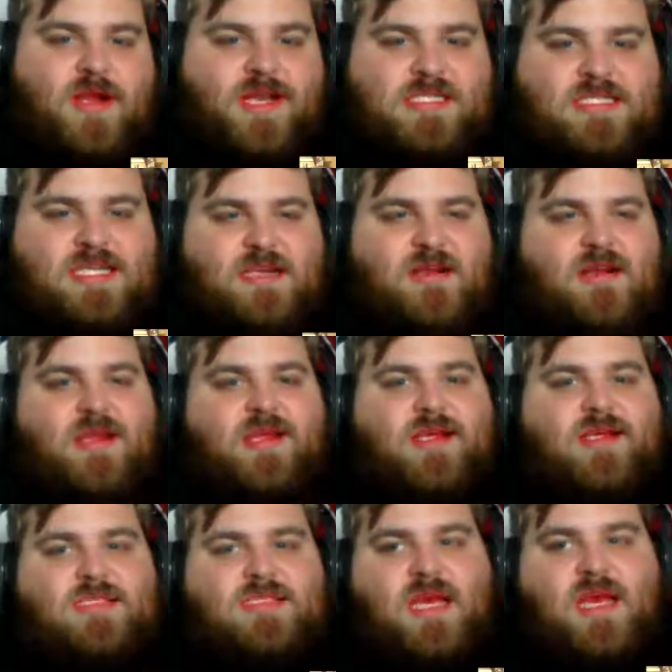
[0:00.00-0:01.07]

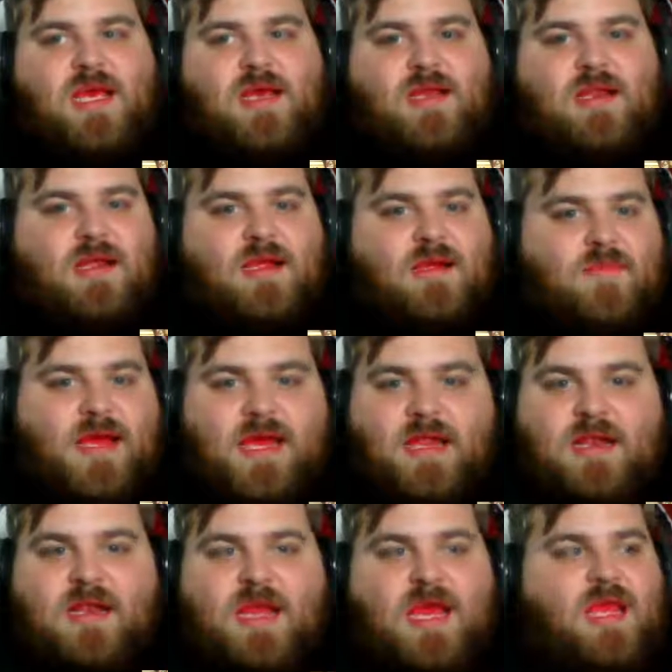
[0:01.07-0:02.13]
series, and
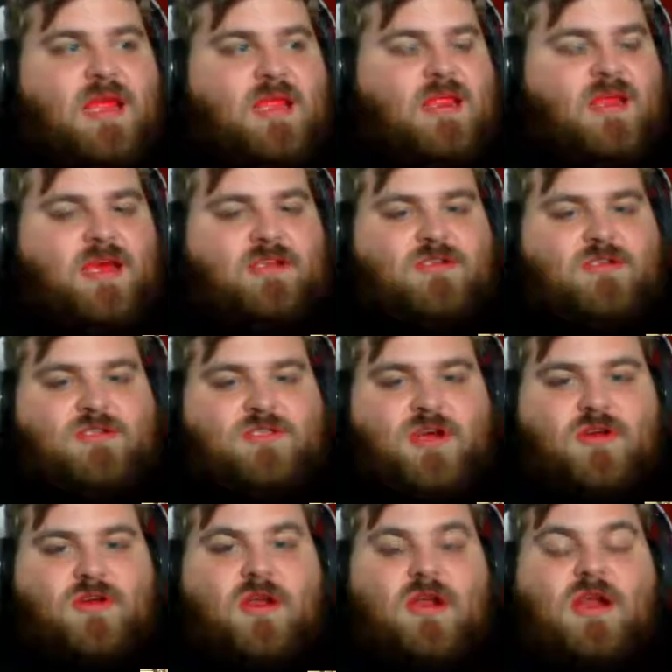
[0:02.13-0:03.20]
man, Heath Ledger's
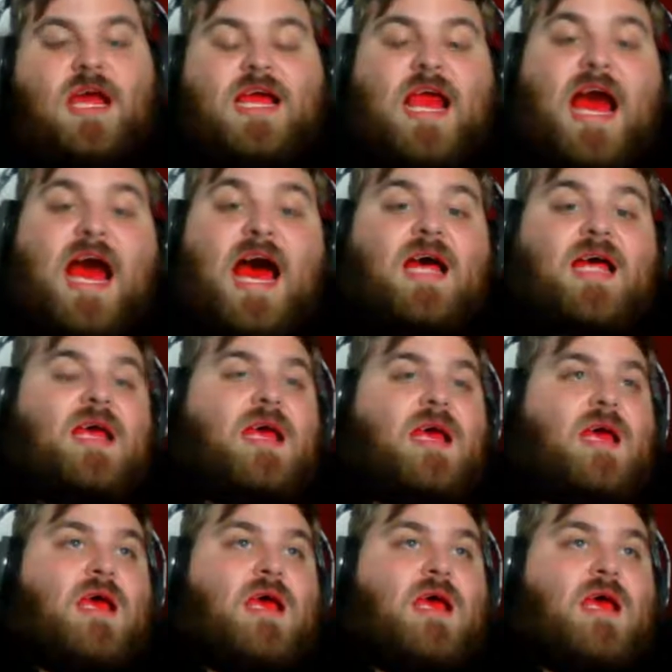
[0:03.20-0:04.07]
Joker. Like I